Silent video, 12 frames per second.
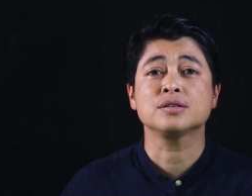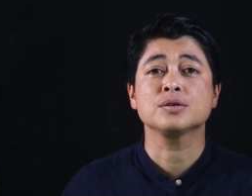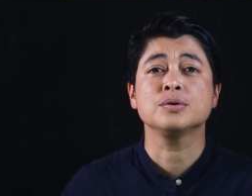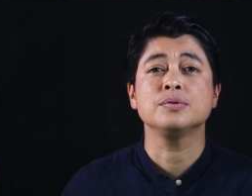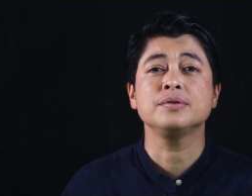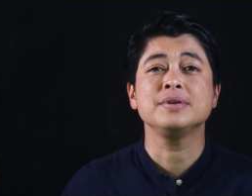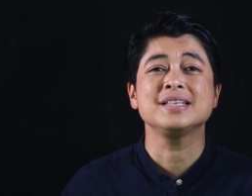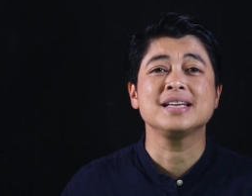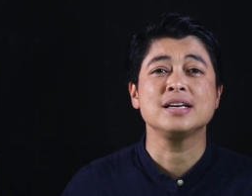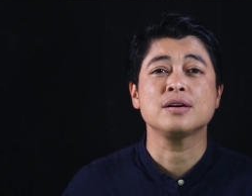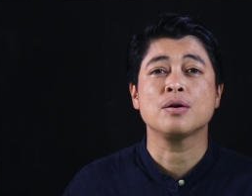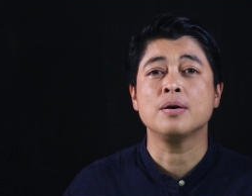So when we
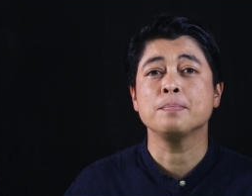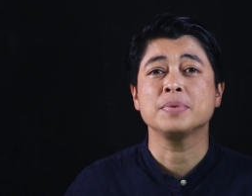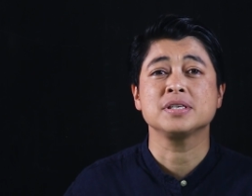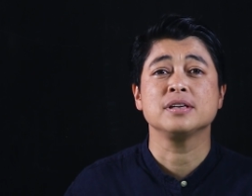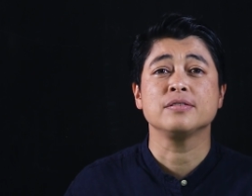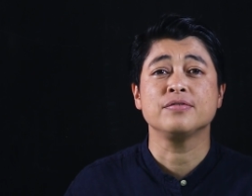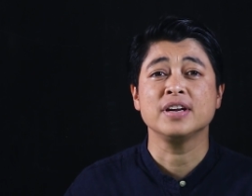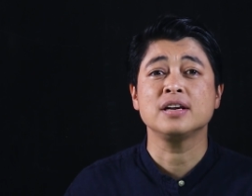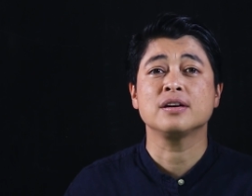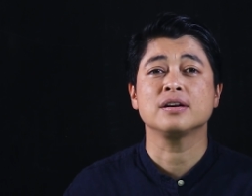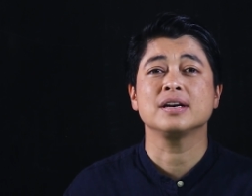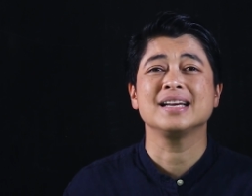say composite
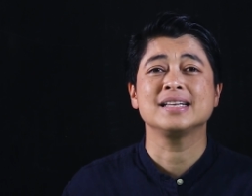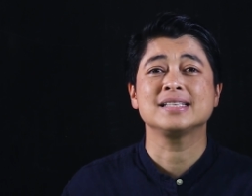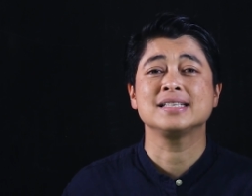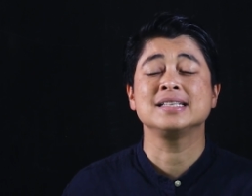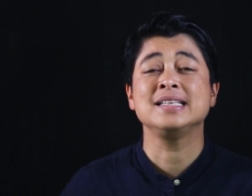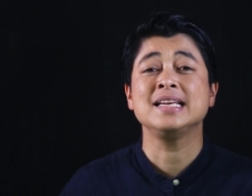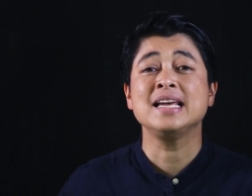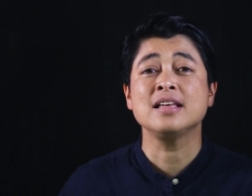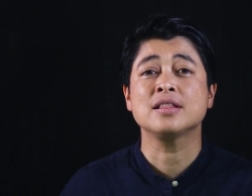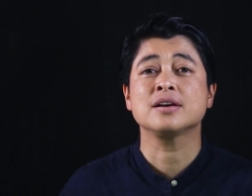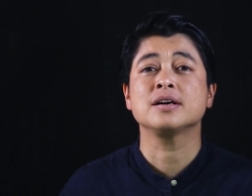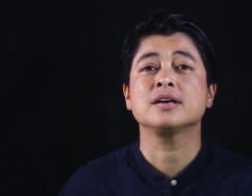figure, it's
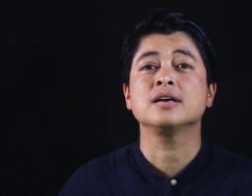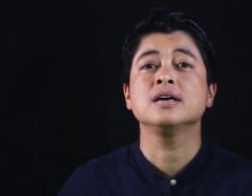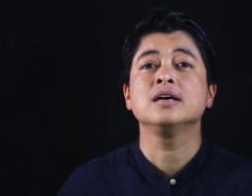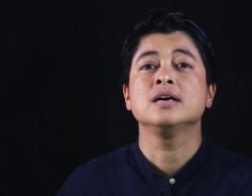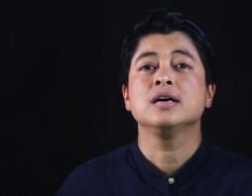neither